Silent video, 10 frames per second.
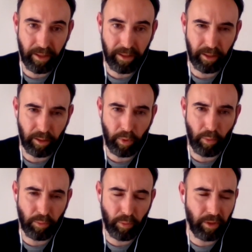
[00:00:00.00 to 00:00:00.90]
I think, and
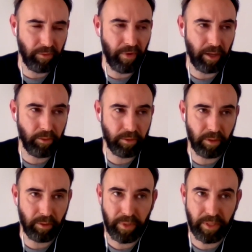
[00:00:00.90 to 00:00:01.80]
one of the values.
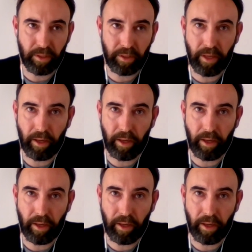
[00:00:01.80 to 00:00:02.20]
Recently,